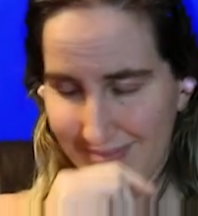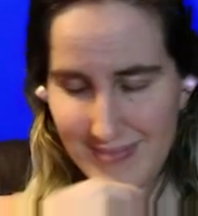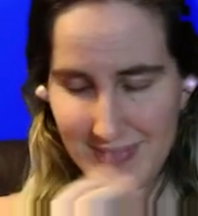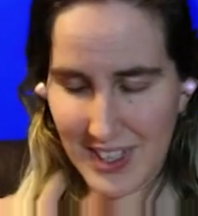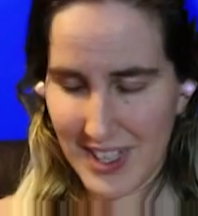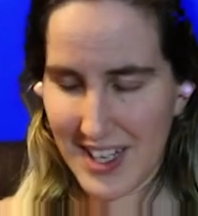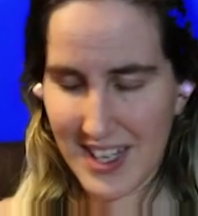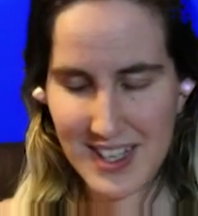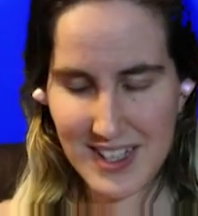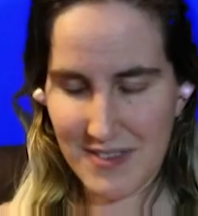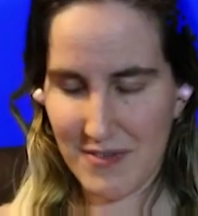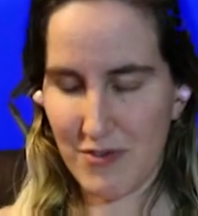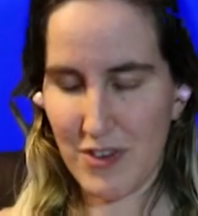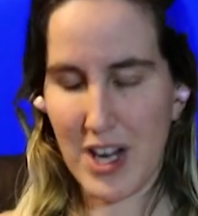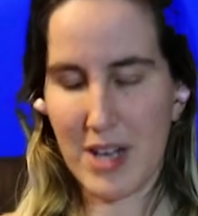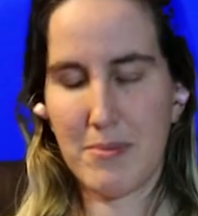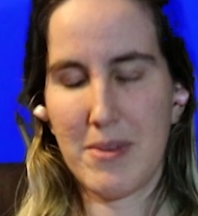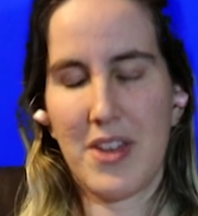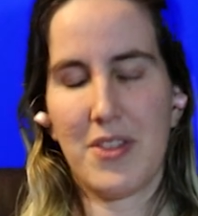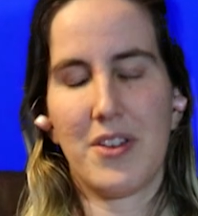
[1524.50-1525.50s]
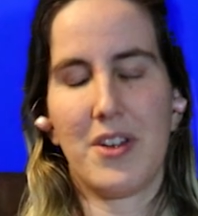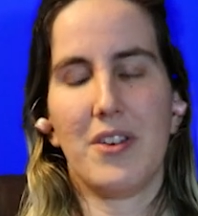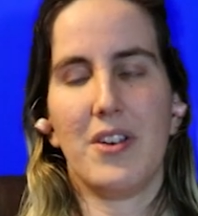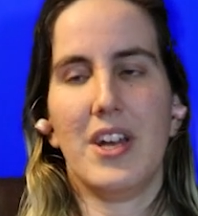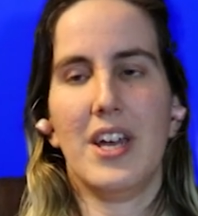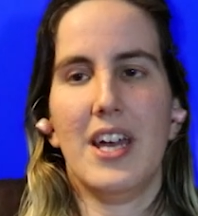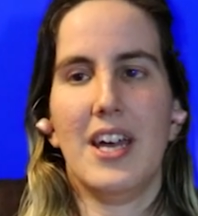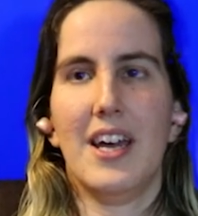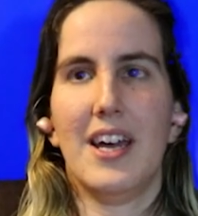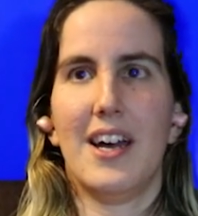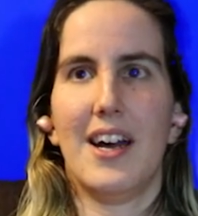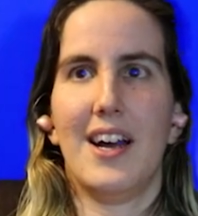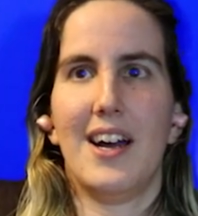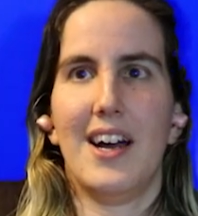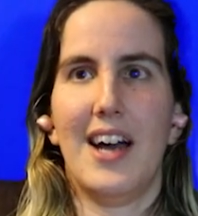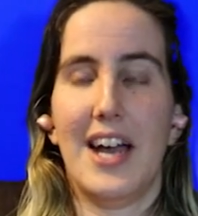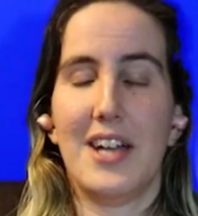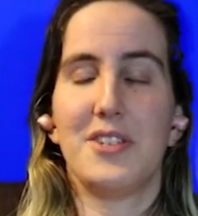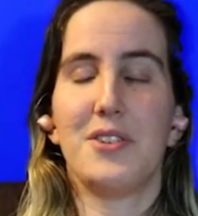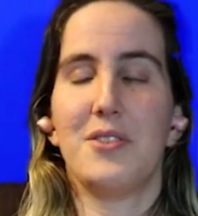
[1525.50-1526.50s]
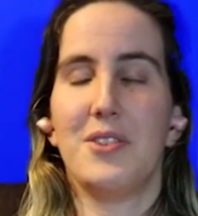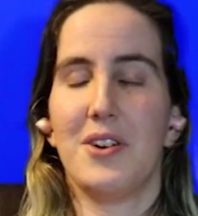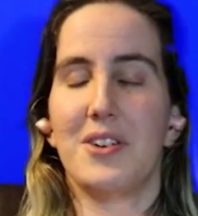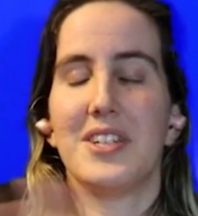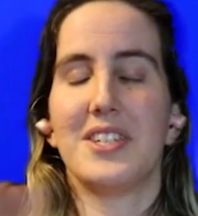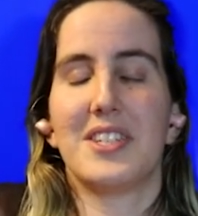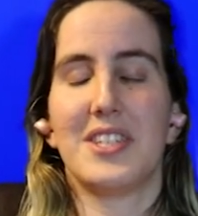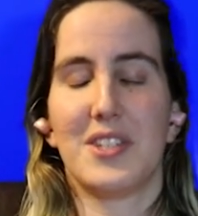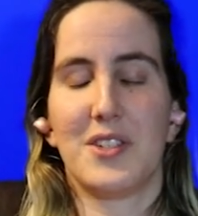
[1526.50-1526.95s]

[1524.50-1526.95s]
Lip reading: frog in my throat. I do notice